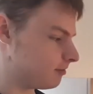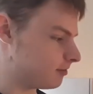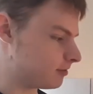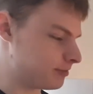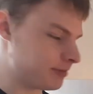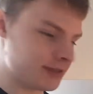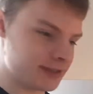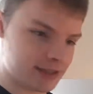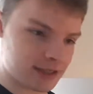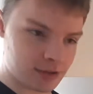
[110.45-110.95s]

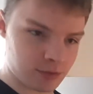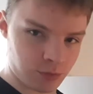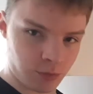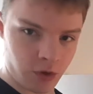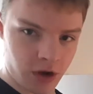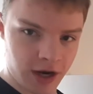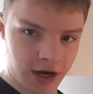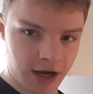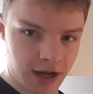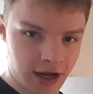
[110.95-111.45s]
which means it's
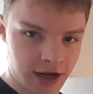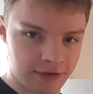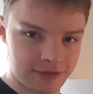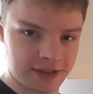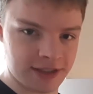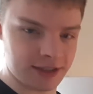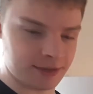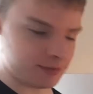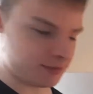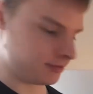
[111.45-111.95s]

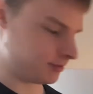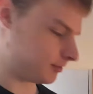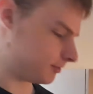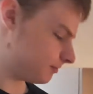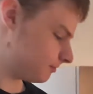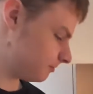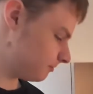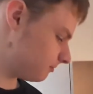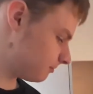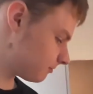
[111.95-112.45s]
1.5 teaspoons